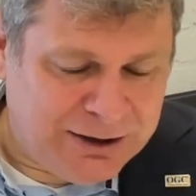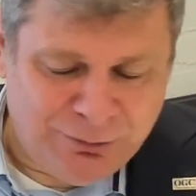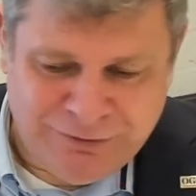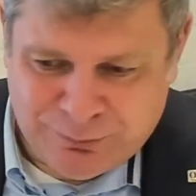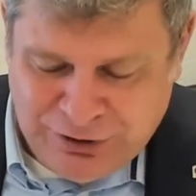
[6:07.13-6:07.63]
I
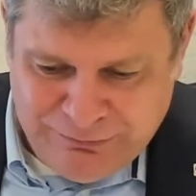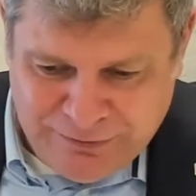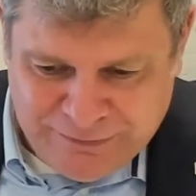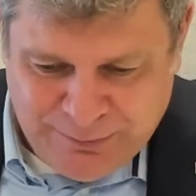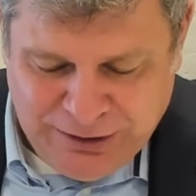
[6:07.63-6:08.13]
was a
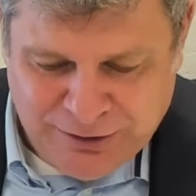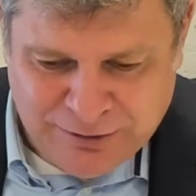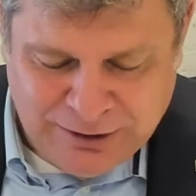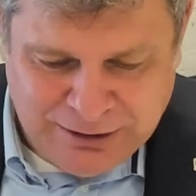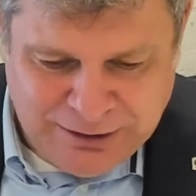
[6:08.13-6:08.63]
previous
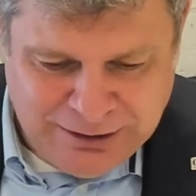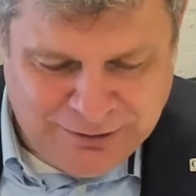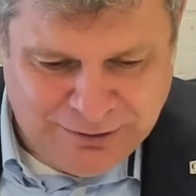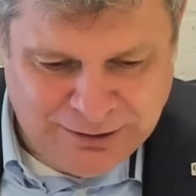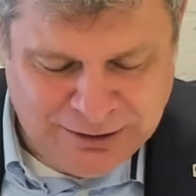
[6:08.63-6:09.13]
speaker, and
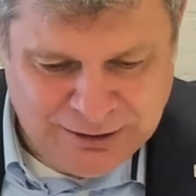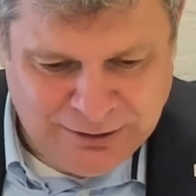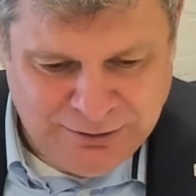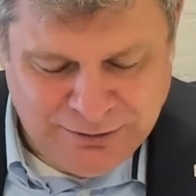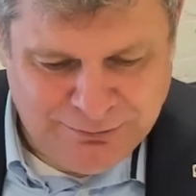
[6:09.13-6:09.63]

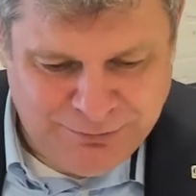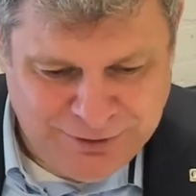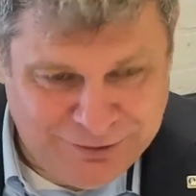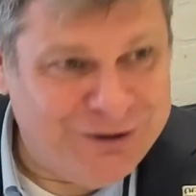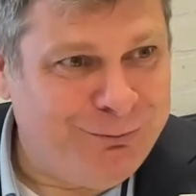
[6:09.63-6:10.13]

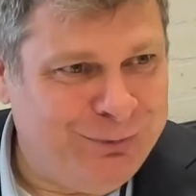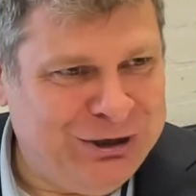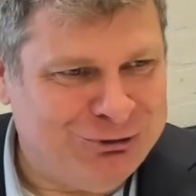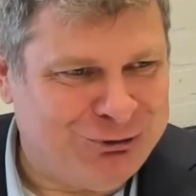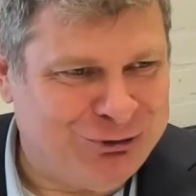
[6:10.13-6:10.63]
he'll
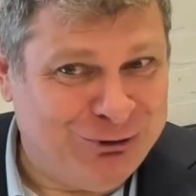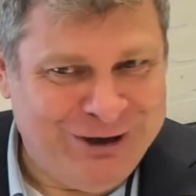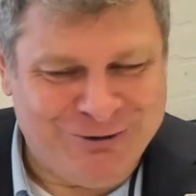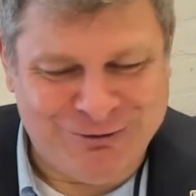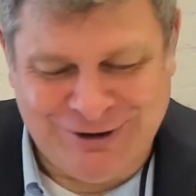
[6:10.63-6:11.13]
be in your show
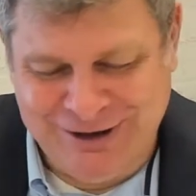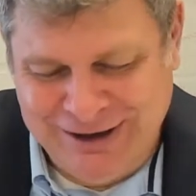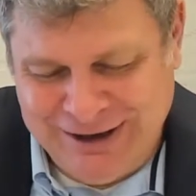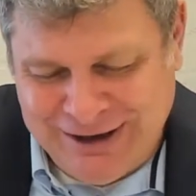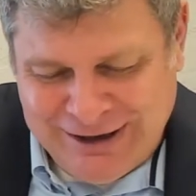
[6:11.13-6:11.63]
later on.
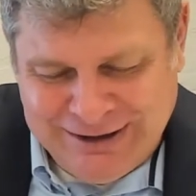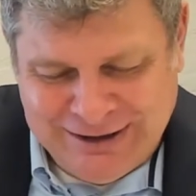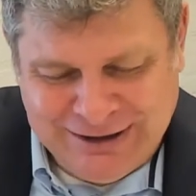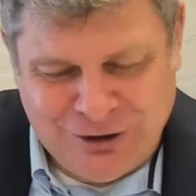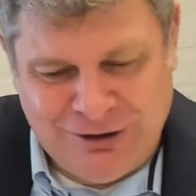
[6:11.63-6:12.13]

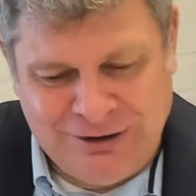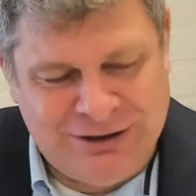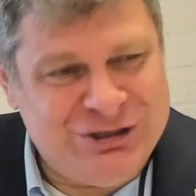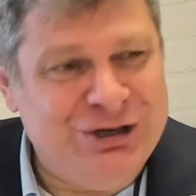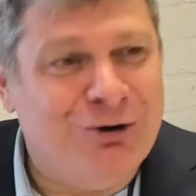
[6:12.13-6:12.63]
That called
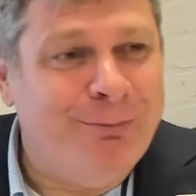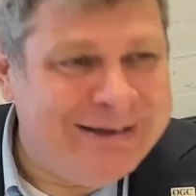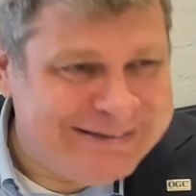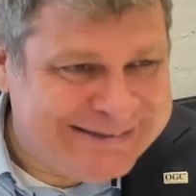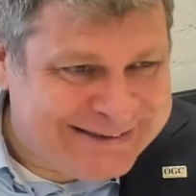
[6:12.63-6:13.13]
it
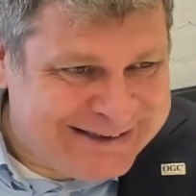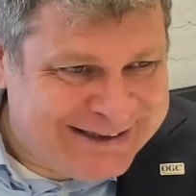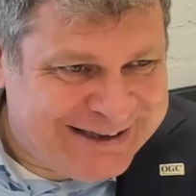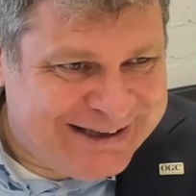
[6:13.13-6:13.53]
geomedicine.